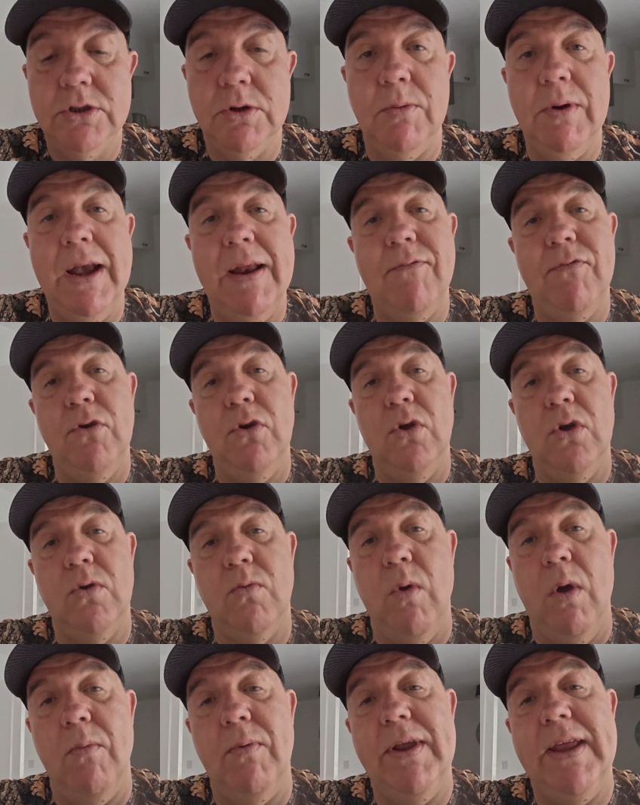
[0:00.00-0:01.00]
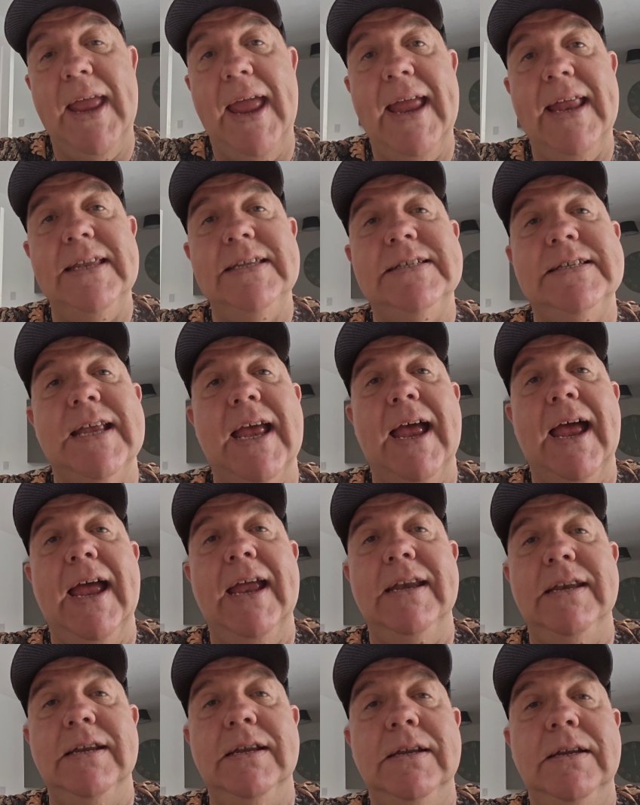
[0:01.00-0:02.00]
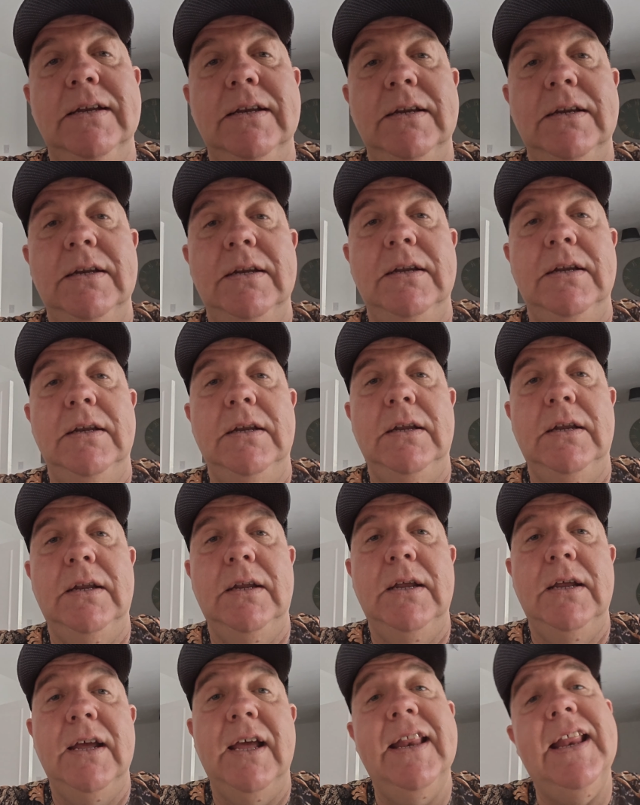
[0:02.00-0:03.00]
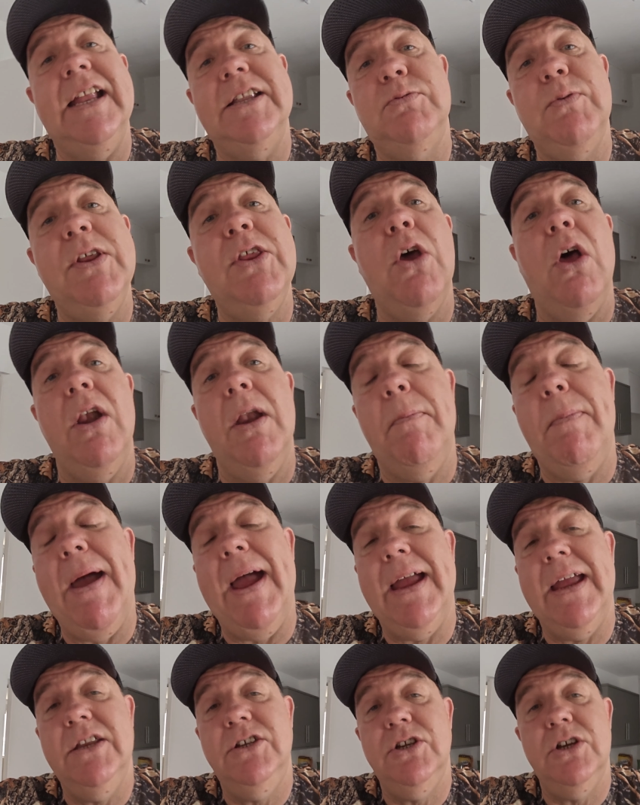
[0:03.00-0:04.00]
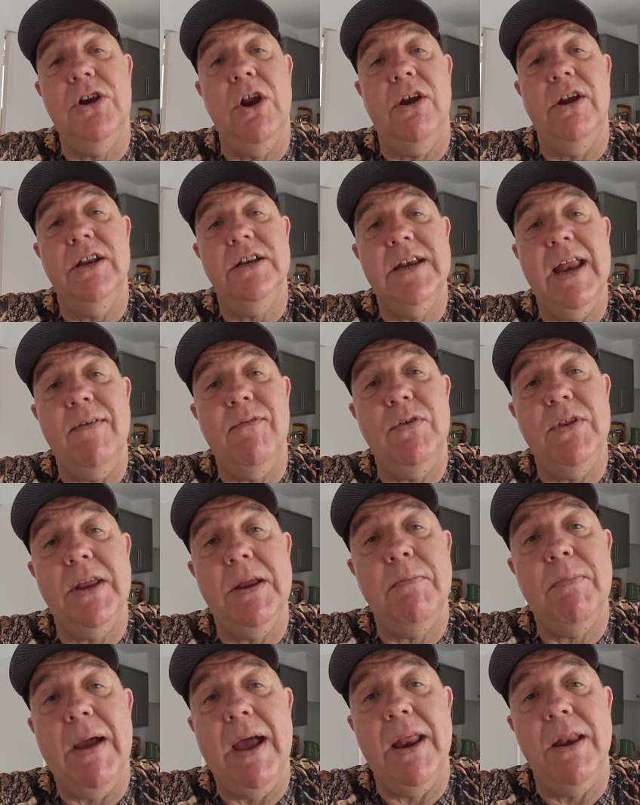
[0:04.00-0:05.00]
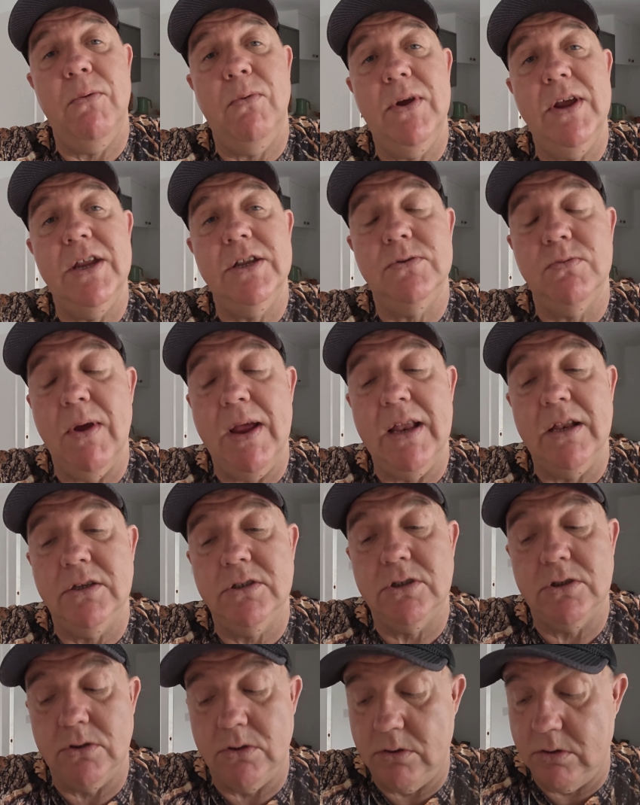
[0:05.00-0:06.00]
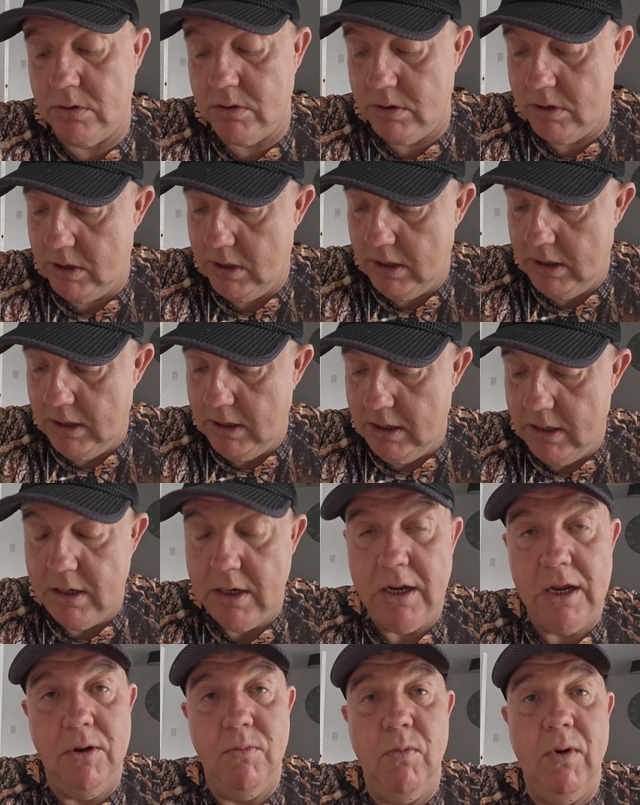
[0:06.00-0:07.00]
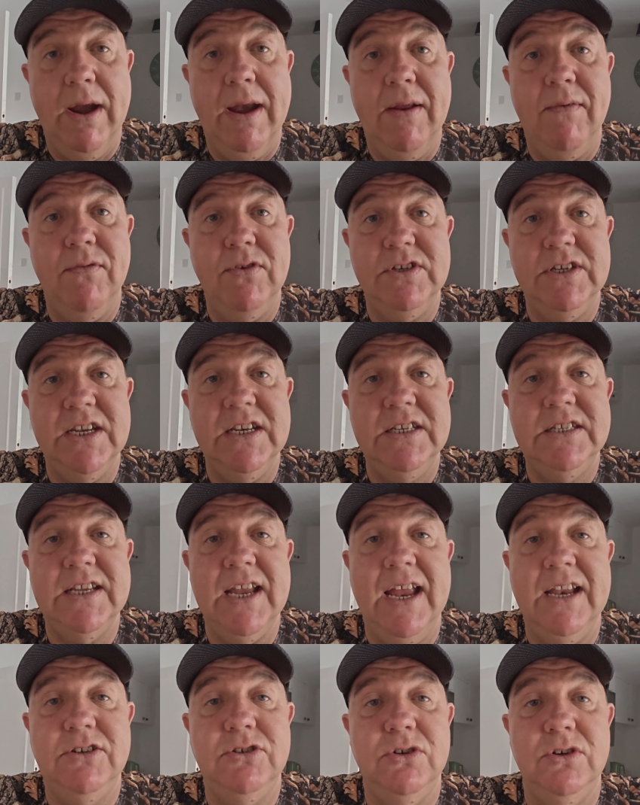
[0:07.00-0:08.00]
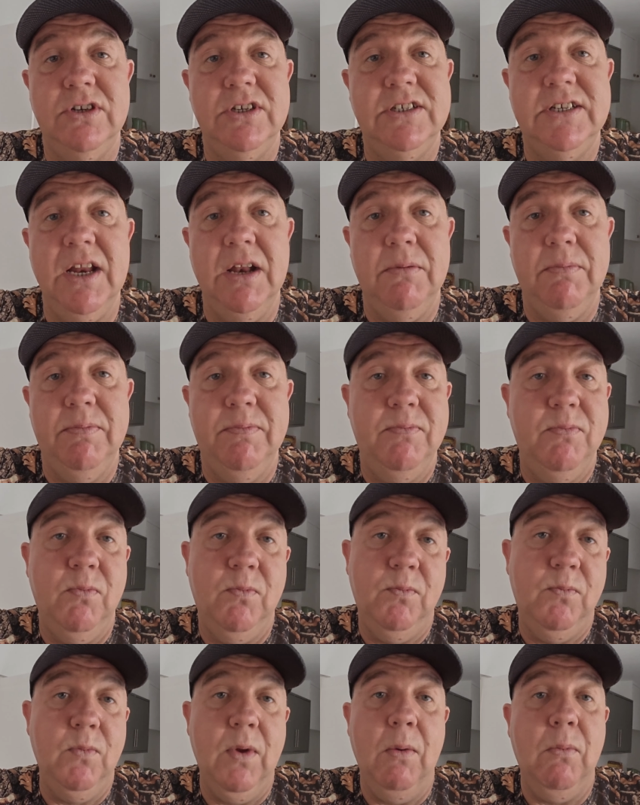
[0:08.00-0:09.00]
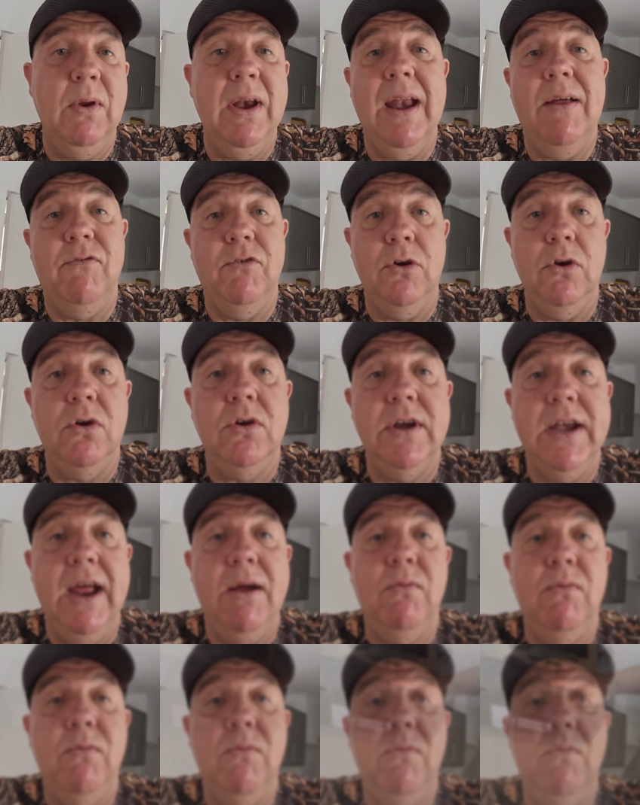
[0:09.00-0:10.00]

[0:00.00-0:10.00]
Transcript: So we'll have a look what we get inside. And that's with all the packaging on and everything, by the way, as well. So, and whatever's inside, so they're still, well, we'll have a look now.